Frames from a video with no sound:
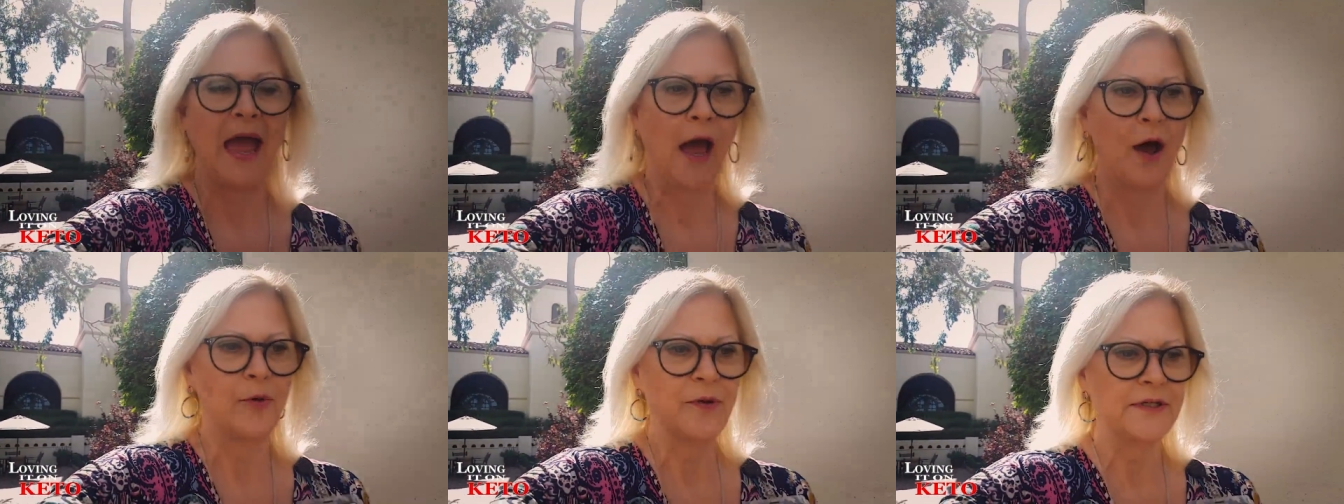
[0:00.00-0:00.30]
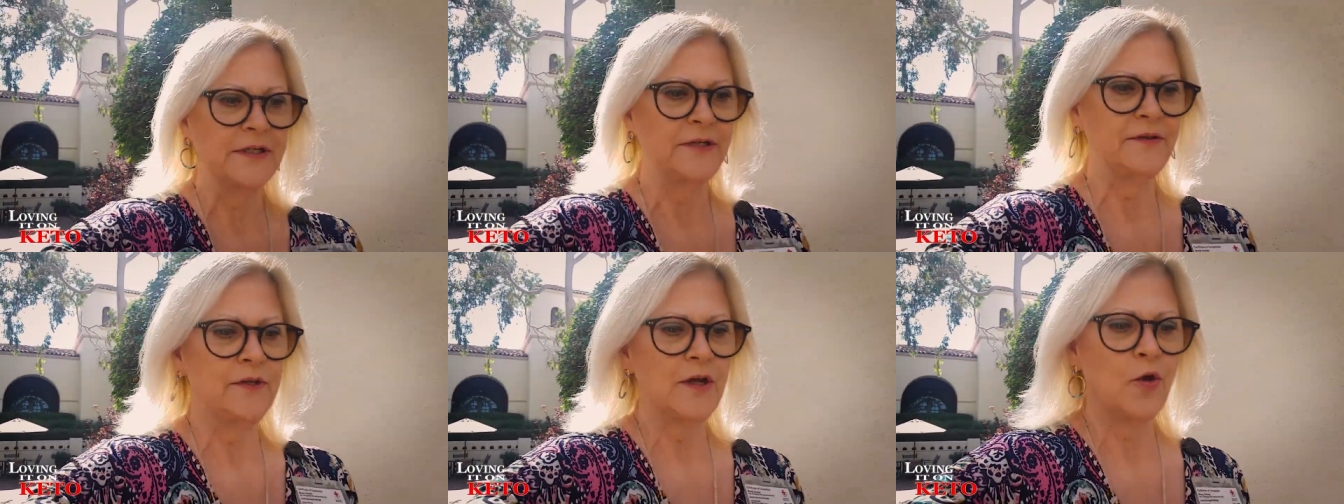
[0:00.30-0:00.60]

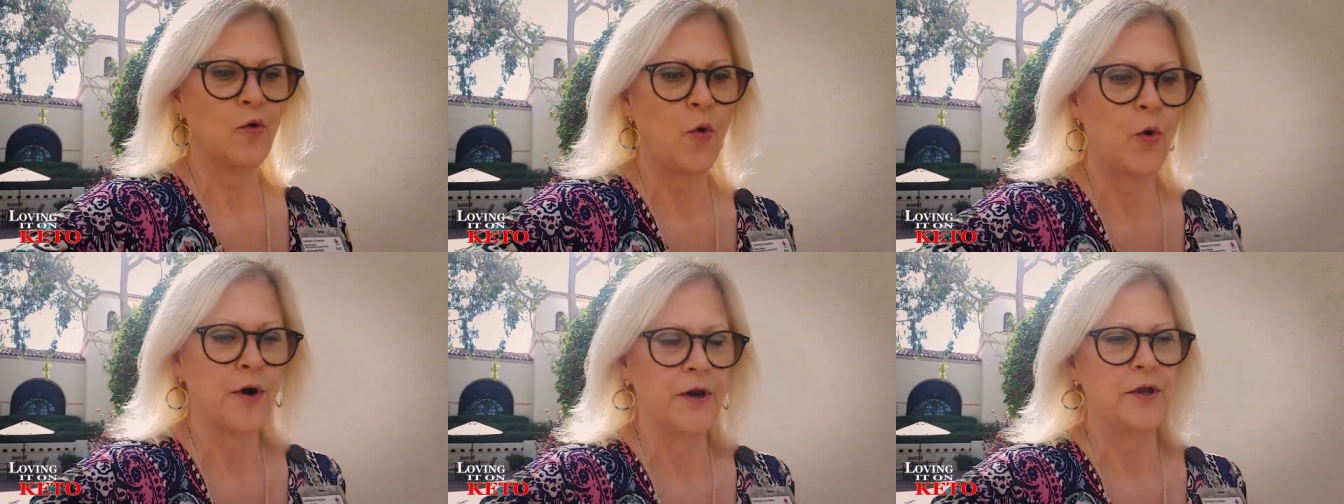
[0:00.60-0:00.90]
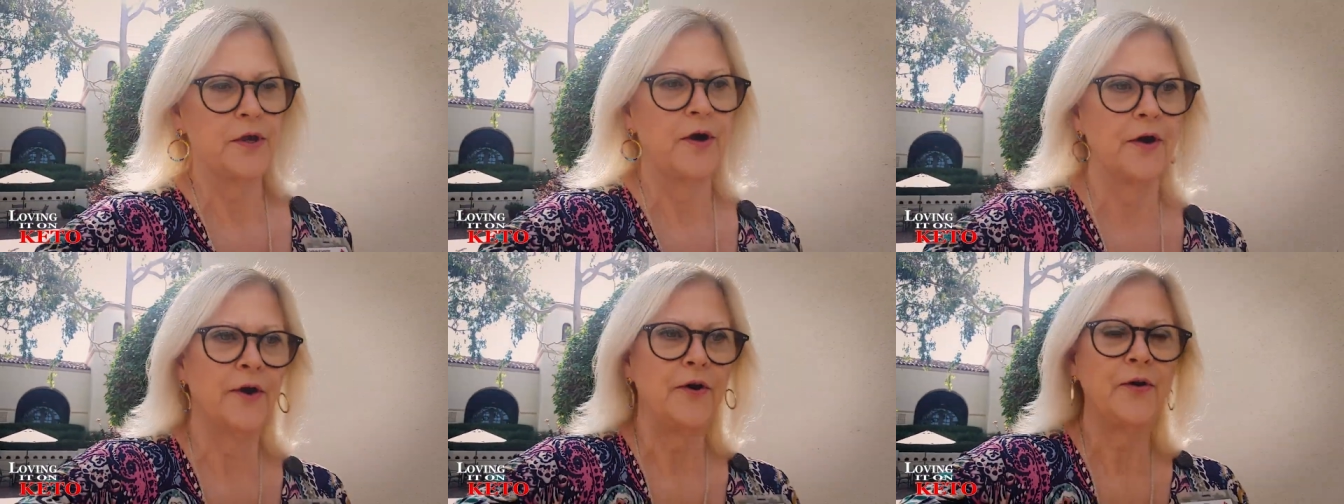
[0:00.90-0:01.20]
out in the
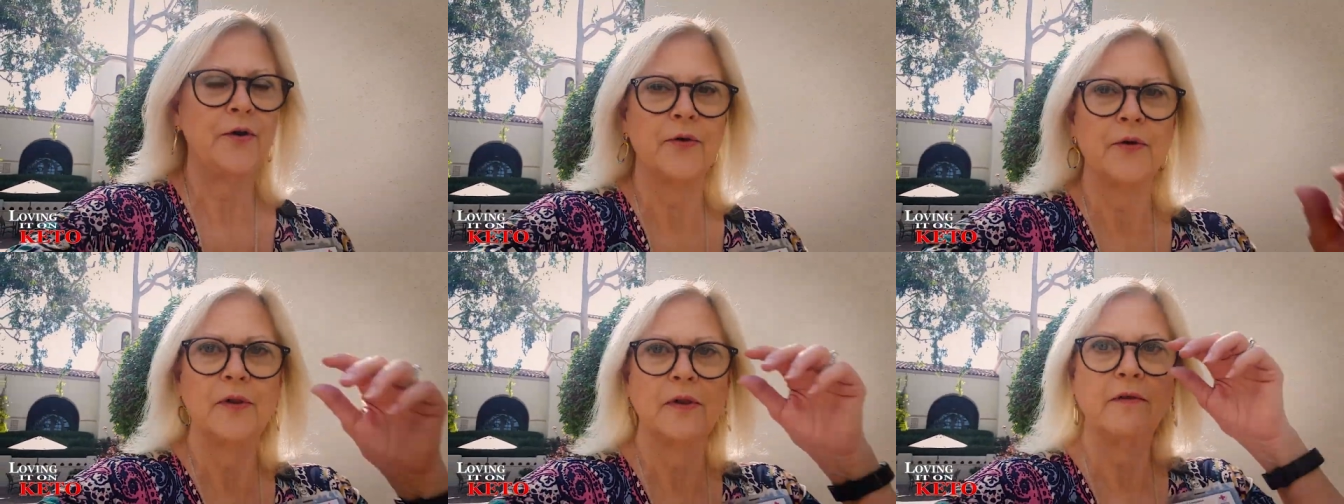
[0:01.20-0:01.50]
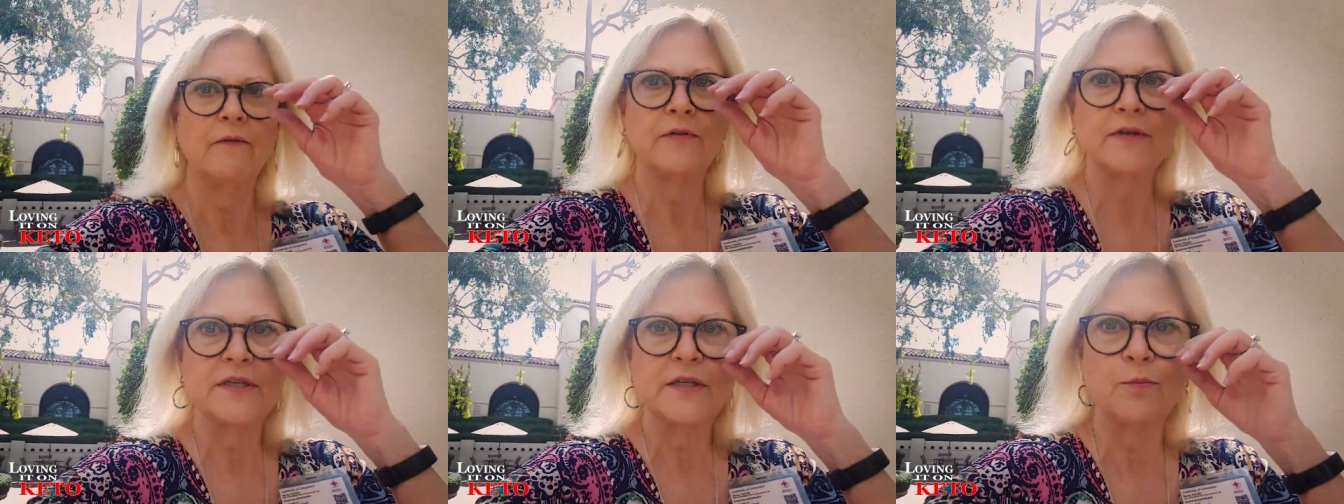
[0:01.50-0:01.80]
courtyard
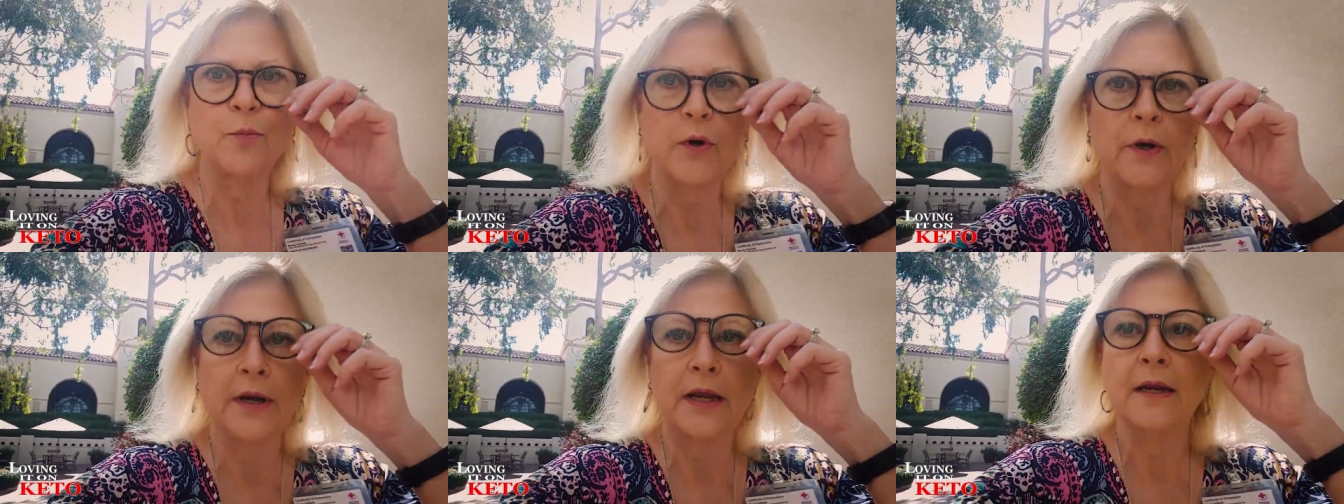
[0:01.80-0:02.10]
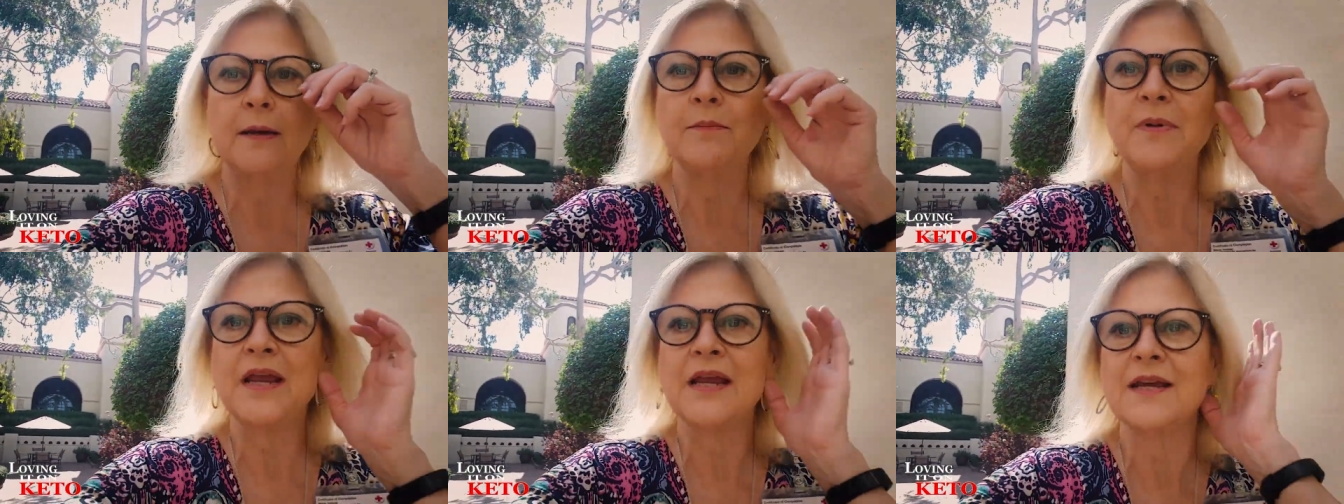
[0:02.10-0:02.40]
early this
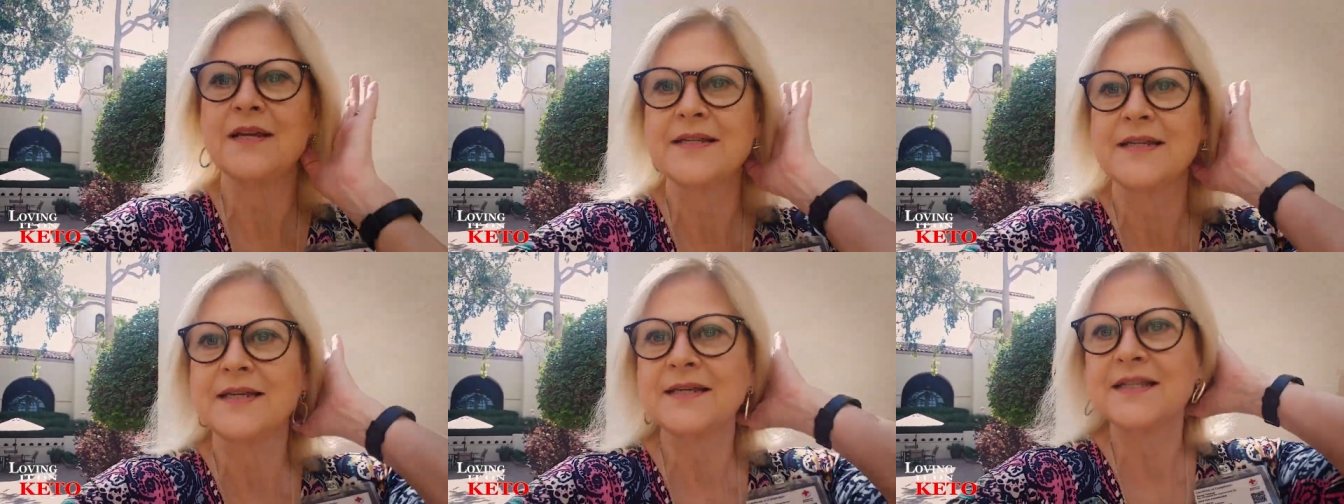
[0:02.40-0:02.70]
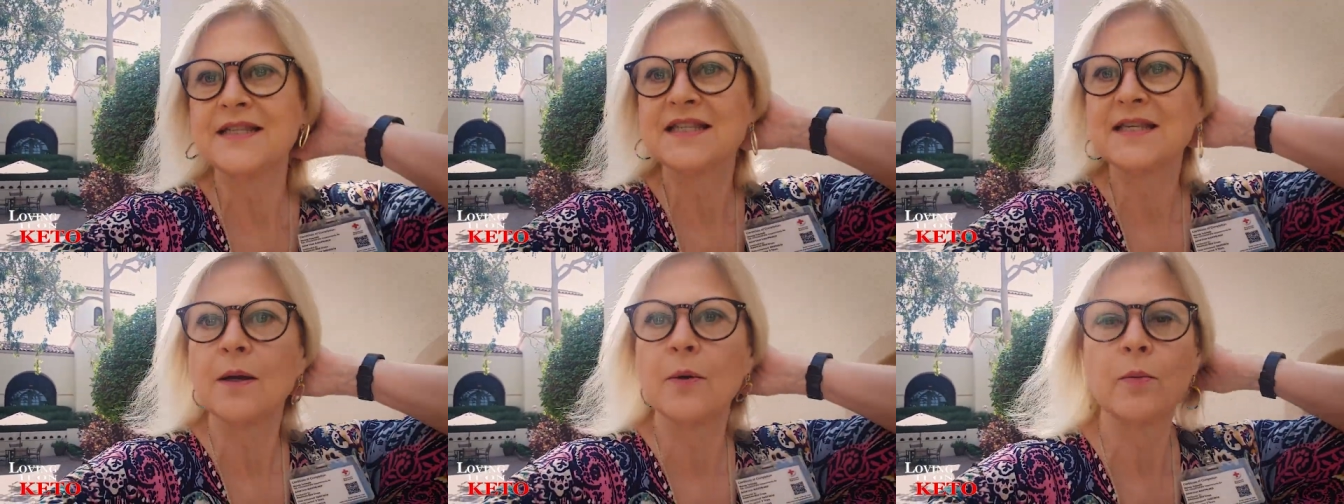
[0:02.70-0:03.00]
morning because
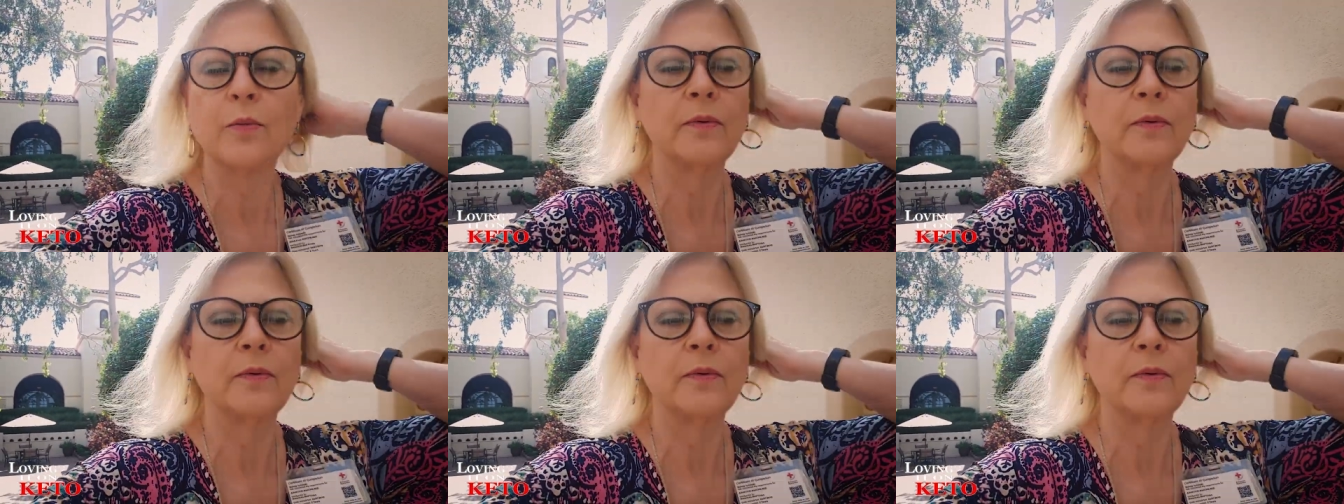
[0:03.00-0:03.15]
it's